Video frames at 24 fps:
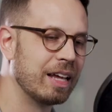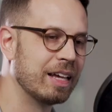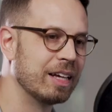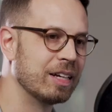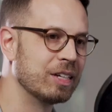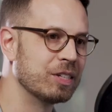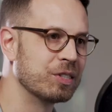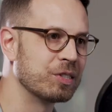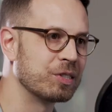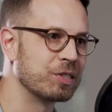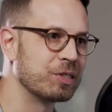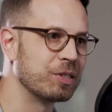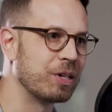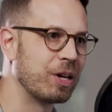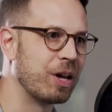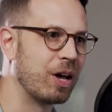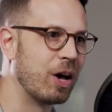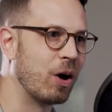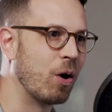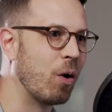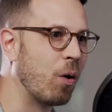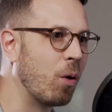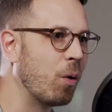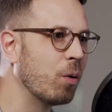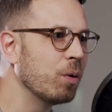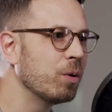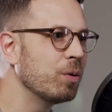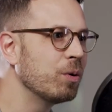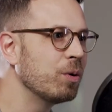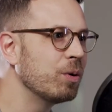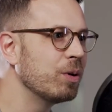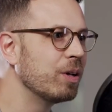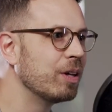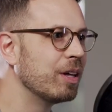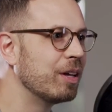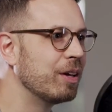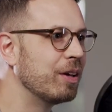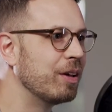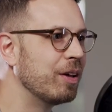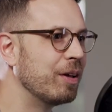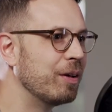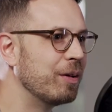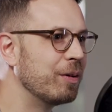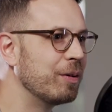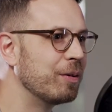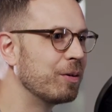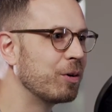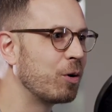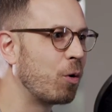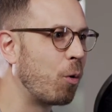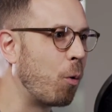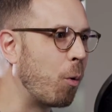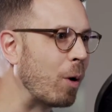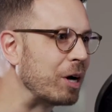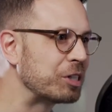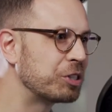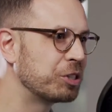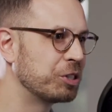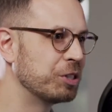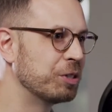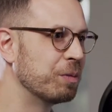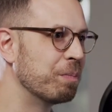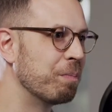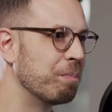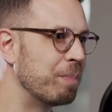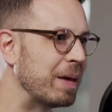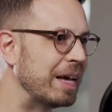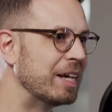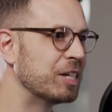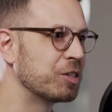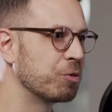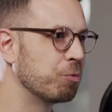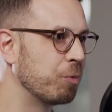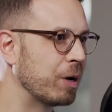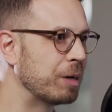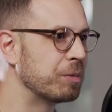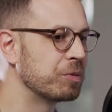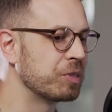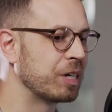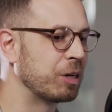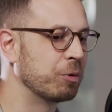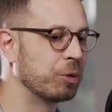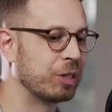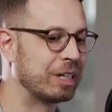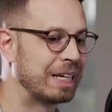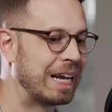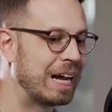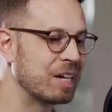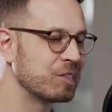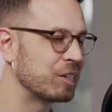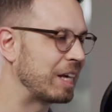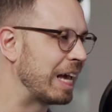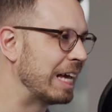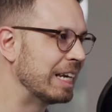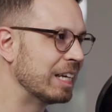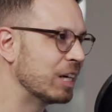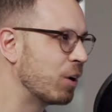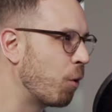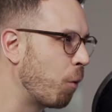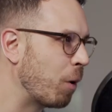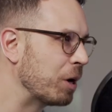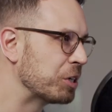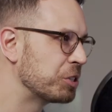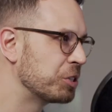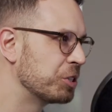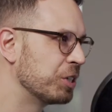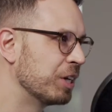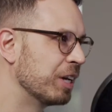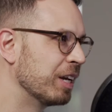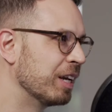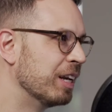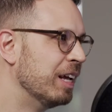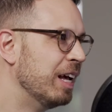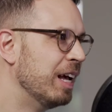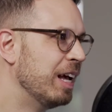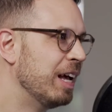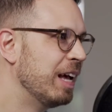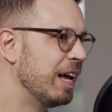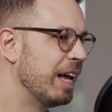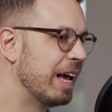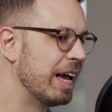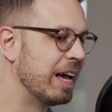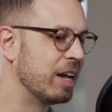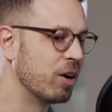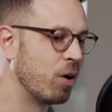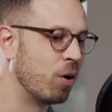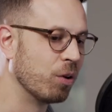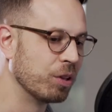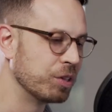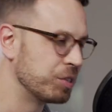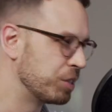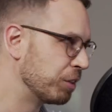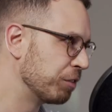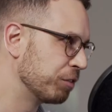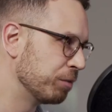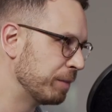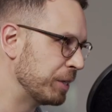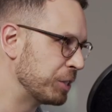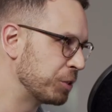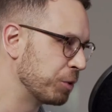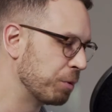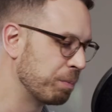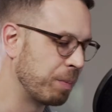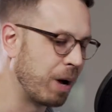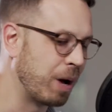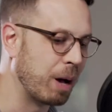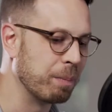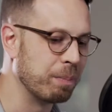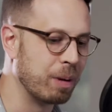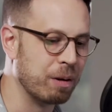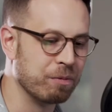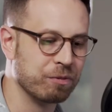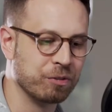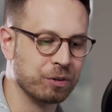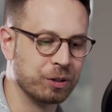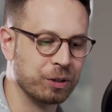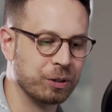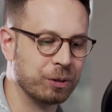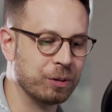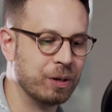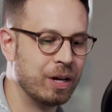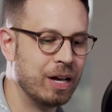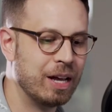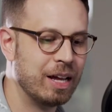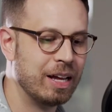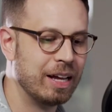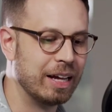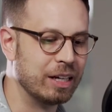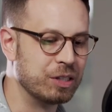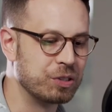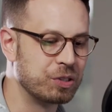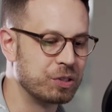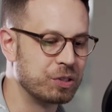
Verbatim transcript: is a whole question based website where you can ask any question and all this information will pop up for you. And